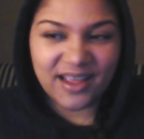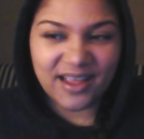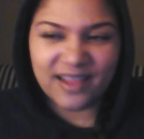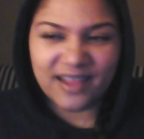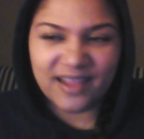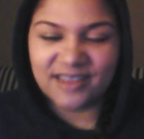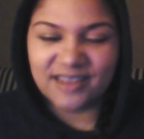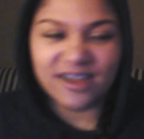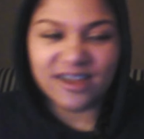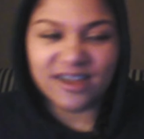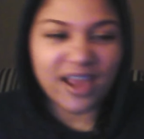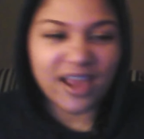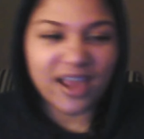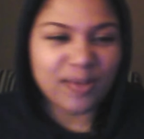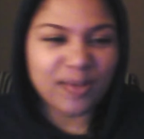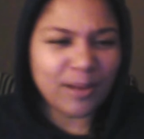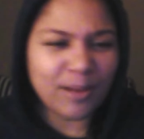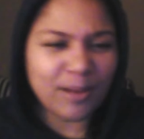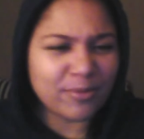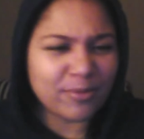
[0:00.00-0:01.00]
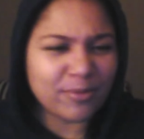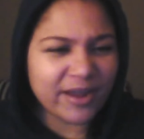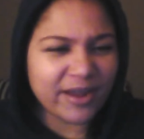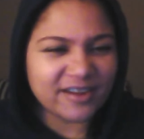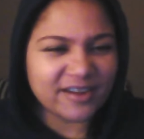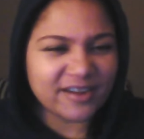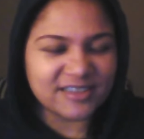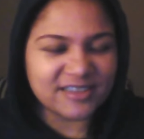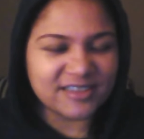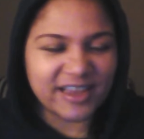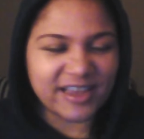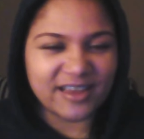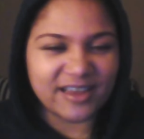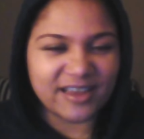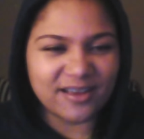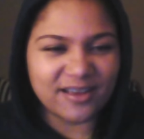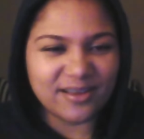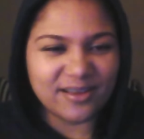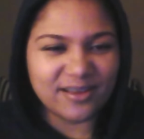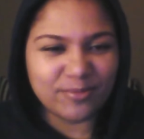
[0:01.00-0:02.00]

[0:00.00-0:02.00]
and then talking about prayers like